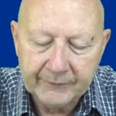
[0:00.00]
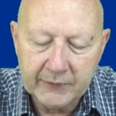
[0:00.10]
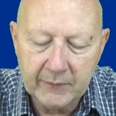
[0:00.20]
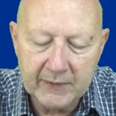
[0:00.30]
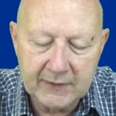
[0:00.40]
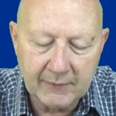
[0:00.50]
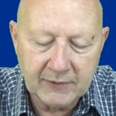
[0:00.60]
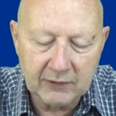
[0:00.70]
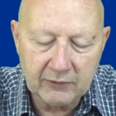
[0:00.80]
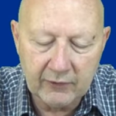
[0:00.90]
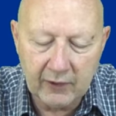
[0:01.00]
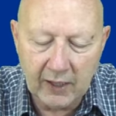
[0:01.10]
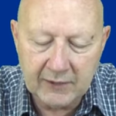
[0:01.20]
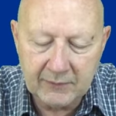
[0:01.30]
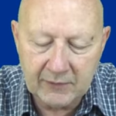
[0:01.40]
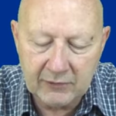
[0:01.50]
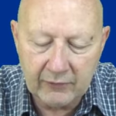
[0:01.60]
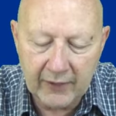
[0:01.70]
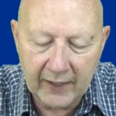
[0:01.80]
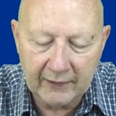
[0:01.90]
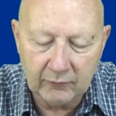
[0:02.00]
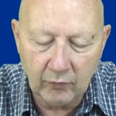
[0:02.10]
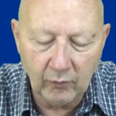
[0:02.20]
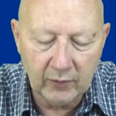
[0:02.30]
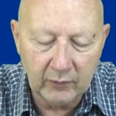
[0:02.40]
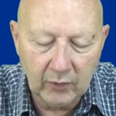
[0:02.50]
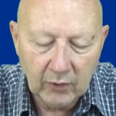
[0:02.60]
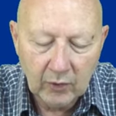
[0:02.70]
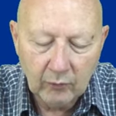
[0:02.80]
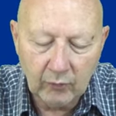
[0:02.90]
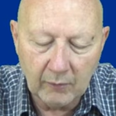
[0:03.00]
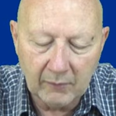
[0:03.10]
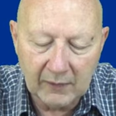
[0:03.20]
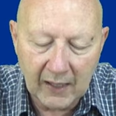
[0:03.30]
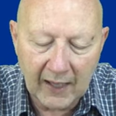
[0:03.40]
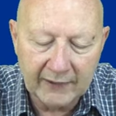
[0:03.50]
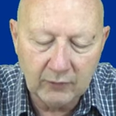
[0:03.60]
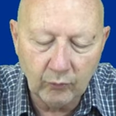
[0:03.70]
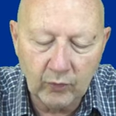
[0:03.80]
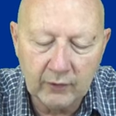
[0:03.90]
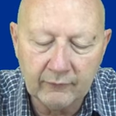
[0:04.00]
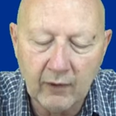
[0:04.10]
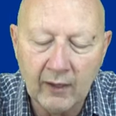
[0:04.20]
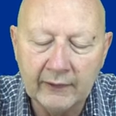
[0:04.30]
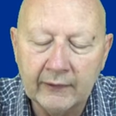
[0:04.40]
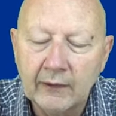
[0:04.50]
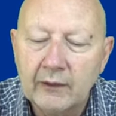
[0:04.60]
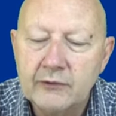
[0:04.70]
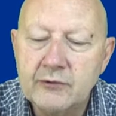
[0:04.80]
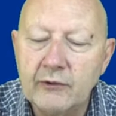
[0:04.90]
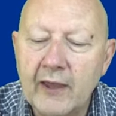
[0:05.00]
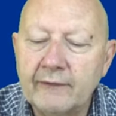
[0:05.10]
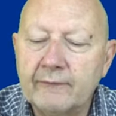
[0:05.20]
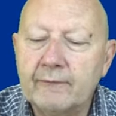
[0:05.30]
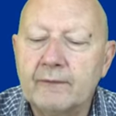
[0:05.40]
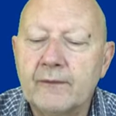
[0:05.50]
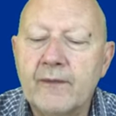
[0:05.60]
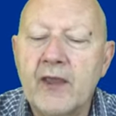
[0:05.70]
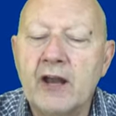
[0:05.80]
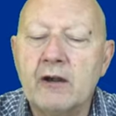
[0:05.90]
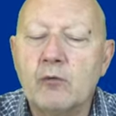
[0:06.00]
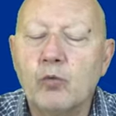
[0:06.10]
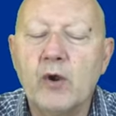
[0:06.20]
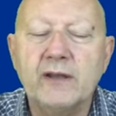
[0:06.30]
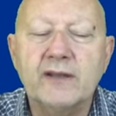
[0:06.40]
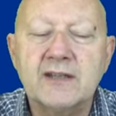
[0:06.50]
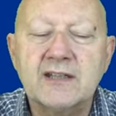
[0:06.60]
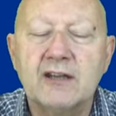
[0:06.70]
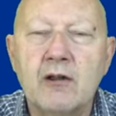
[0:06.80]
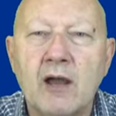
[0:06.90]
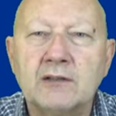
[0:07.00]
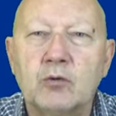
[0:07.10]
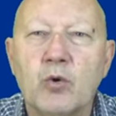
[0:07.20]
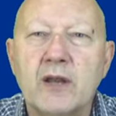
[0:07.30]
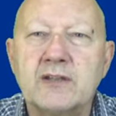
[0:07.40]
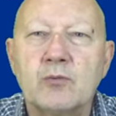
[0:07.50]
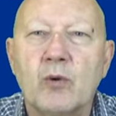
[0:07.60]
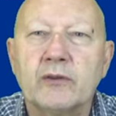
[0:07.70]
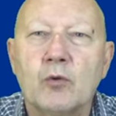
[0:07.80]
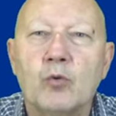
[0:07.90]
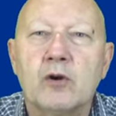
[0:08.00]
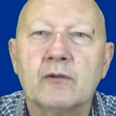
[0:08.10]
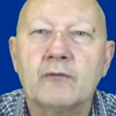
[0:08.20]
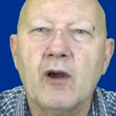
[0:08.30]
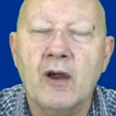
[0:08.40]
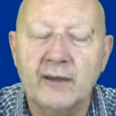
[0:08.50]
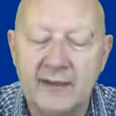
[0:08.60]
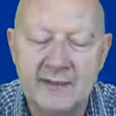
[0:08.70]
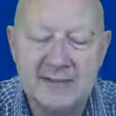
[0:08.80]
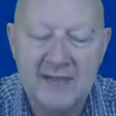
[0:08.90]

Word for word: to be subject to their husband, so that no one will malign the word of God, so that their witness cannot twist what the word of God is